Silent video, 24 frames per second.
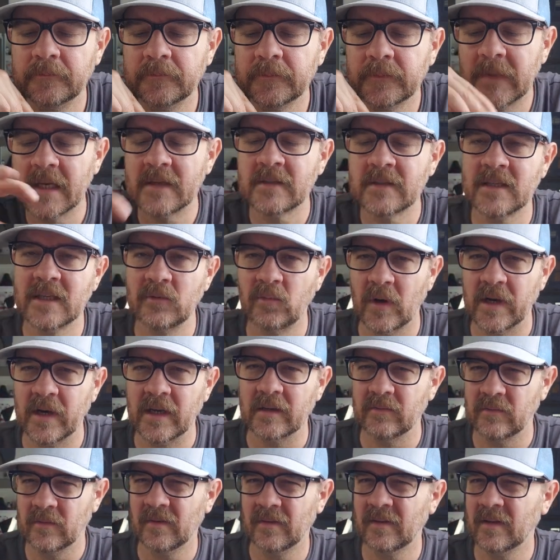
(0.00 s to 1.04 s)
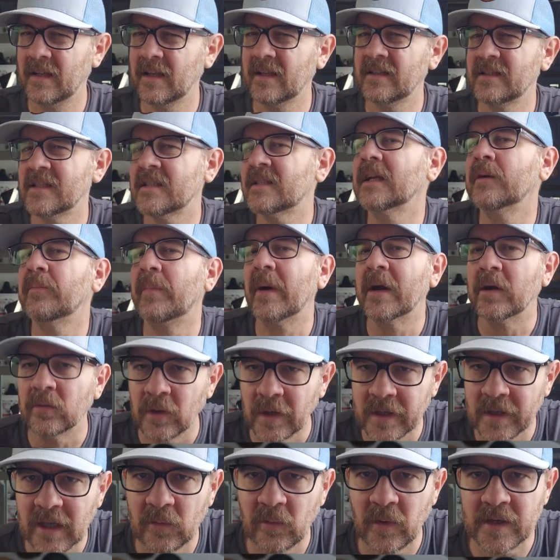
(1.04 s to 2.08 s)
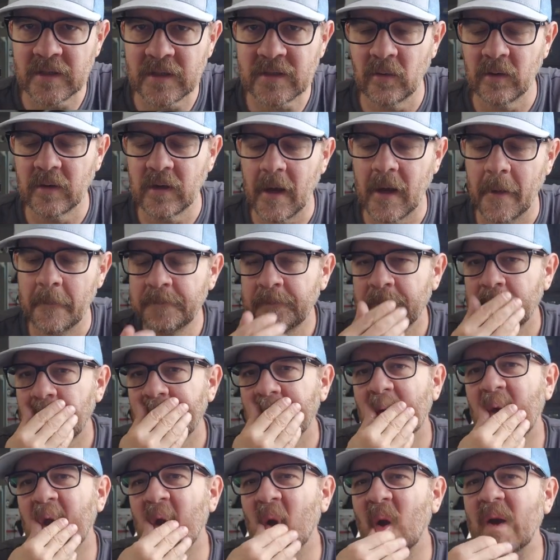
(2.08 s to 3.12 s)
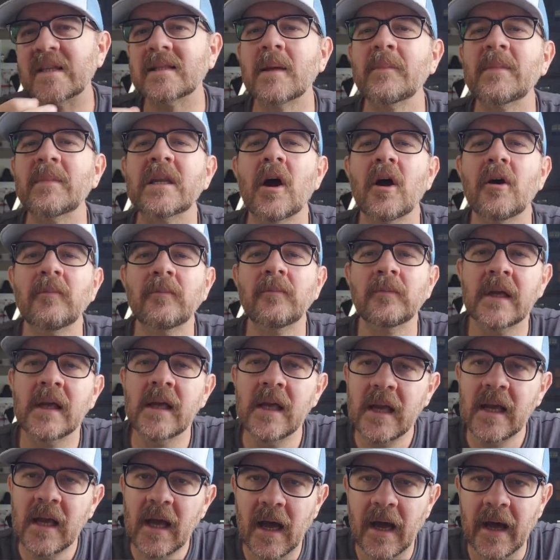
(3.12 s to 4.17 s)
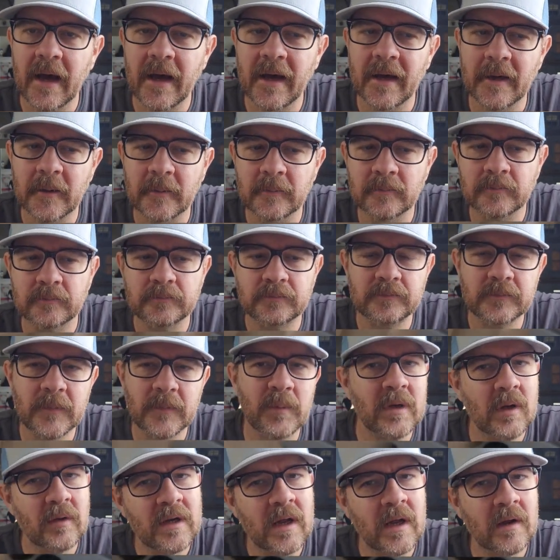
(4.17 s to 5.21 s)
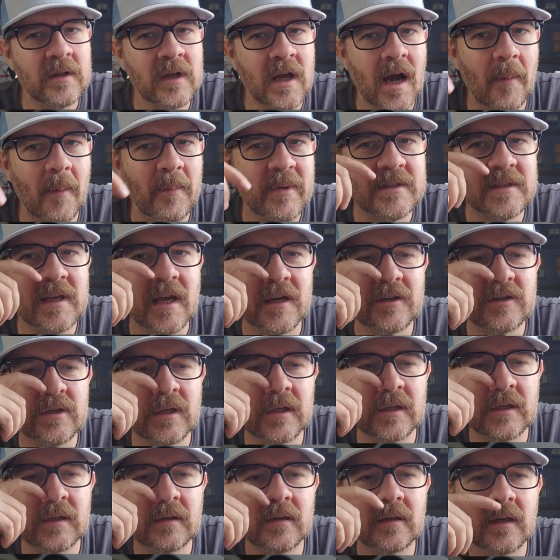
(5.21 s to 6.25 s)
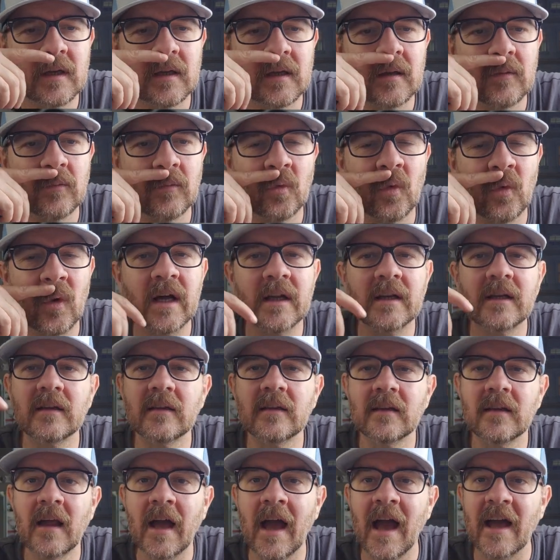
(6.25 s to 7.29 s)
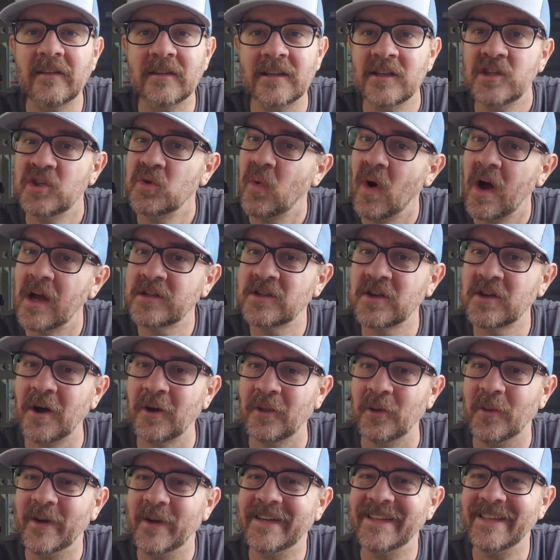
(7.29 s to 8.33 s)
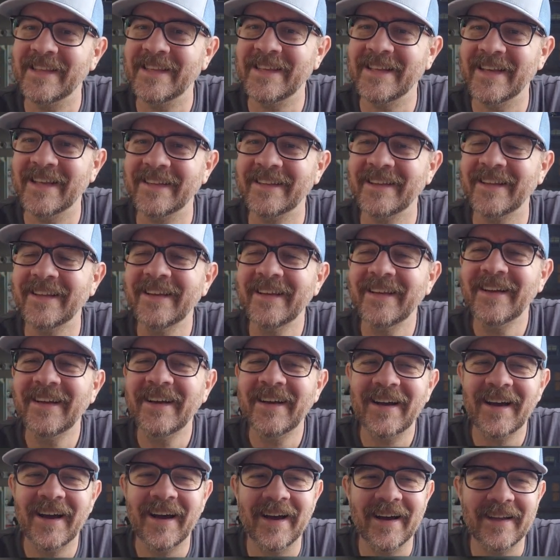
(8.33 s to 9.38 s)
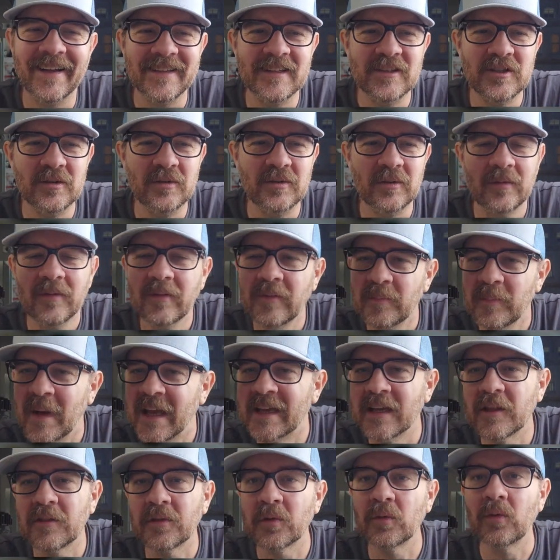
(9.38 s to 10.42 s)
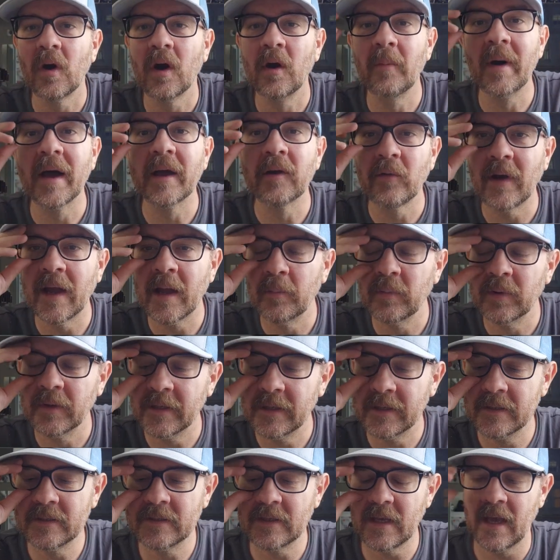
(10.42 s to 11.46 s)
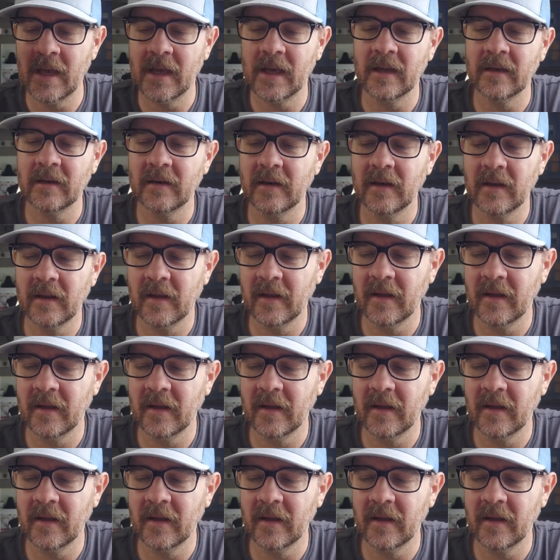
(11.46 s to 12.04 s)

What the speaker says: of see just get a better look at what's going on. But anyways, let me know. Let me know down in the comment section. One, did you watch all the way to the end? Did you make it through all my ramblings and